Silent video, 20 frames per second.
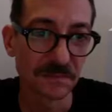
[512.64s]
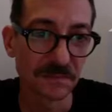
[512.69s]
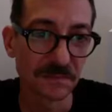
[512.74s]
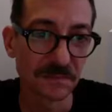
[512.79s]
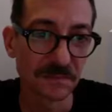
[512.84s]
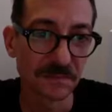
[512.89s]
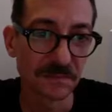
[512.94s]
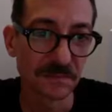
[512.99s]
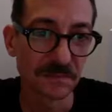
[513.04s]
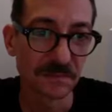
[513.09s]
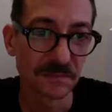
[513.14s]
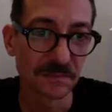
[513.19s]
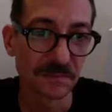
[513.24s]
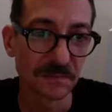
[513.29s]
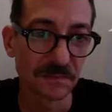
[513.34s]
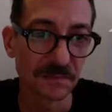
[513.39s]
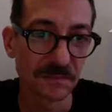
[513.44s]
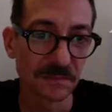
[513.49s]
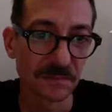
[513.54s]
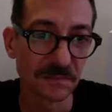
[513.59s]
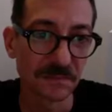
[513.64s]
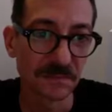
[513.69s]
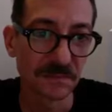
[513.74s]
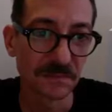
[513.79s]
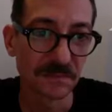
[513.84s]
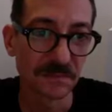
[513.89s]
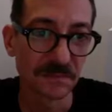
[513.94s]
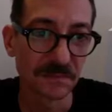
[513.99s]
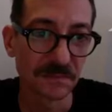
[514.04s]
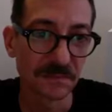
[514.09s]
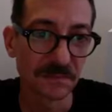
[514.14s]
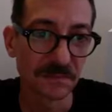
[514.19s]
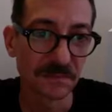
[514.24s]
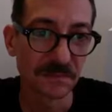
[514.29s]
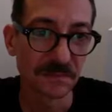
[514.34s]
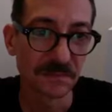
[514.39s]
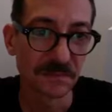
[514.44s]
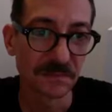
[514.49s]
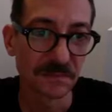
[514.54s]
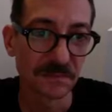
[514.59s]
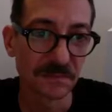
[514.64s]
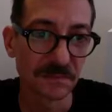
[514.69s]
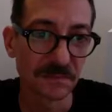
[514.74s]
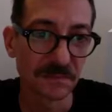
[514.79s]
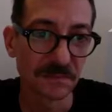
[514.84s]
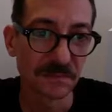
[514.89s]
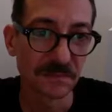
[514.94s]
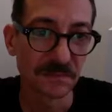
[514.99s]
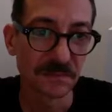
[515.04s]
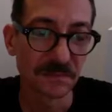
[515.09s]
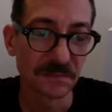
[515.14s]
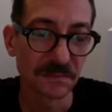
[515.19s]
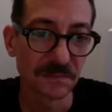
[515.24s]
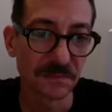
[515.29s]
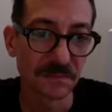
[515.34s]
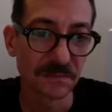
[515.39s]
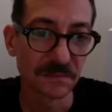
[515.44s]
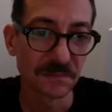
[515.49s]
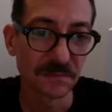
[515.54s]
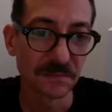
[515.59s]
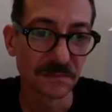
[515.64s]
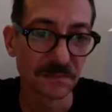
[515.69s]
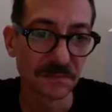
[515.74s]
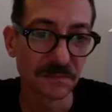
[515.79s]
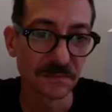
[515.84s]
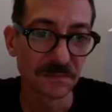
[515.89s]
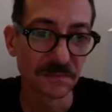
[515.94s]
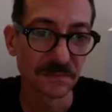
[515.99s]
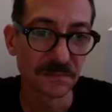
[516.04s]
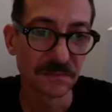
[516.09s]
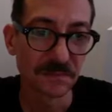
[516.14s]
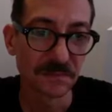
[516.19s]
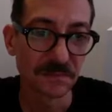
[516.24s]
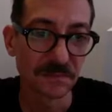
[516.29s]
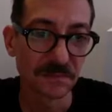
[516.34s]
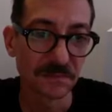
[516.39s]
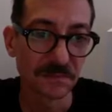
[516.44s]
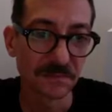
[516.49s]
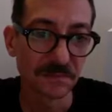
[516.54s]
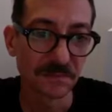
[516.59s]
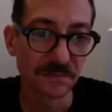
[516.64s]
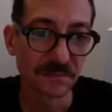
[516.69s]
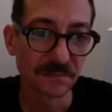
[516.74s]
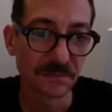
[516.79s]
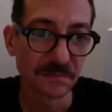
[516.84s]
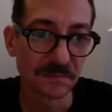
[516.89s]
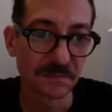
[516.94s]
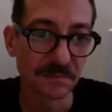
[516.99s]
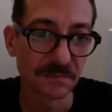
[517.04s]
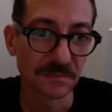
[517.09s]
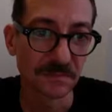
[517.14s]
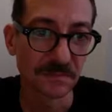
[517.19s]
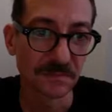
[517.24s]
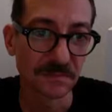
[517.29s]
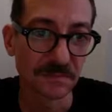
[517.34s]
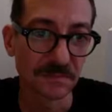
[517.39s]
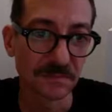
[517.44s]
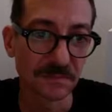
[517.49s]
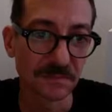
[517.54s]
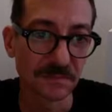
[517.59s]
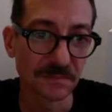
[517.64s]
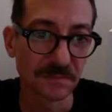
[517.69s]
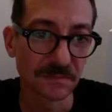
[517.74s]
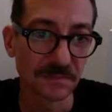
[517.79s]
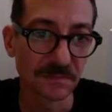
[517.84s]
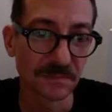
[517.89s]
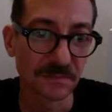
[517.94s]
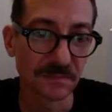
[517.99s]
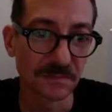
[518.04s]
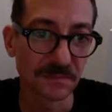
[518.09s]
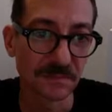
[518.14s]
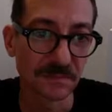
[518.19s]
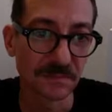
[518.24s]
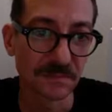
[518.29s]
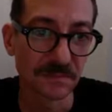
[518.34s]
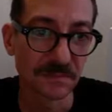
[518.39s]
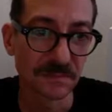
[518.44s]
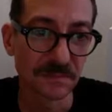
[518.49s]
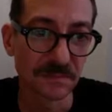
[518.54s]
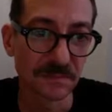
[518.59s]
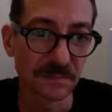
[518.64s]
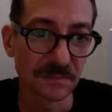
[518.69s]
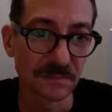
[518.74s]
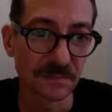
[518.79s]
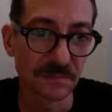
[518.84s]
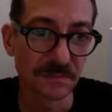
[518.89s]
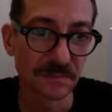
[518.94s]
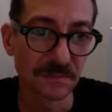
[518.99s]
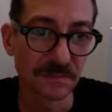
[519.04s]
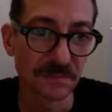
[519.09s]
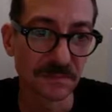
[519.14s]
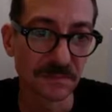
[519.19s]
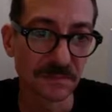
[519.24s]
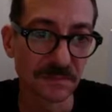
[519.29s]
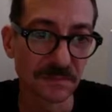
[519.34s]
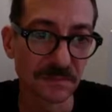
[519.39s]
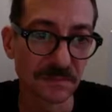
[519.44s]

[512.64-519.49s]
This person isn't speaking.